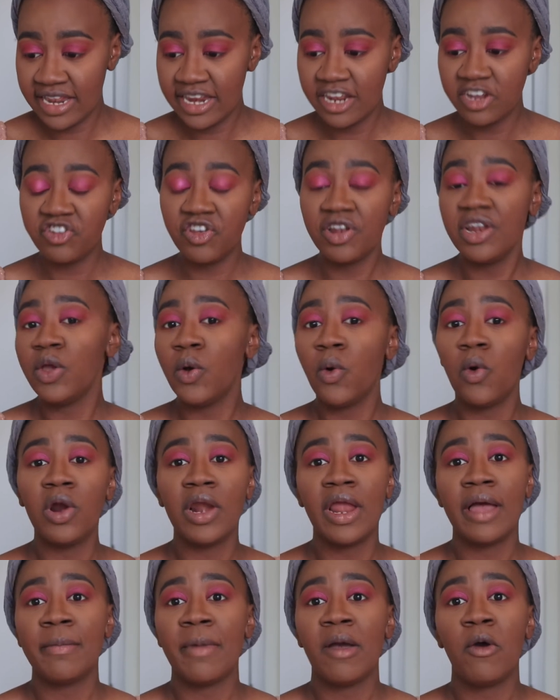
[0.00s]
Literally all
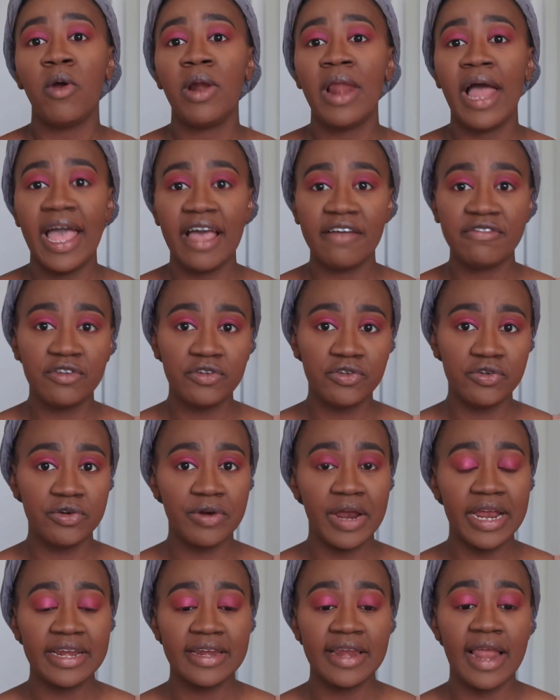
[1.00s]
I have to do
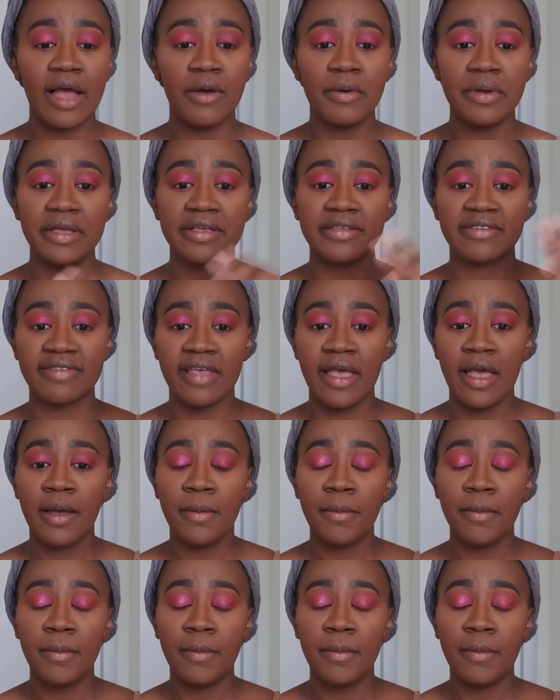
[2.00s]
right now is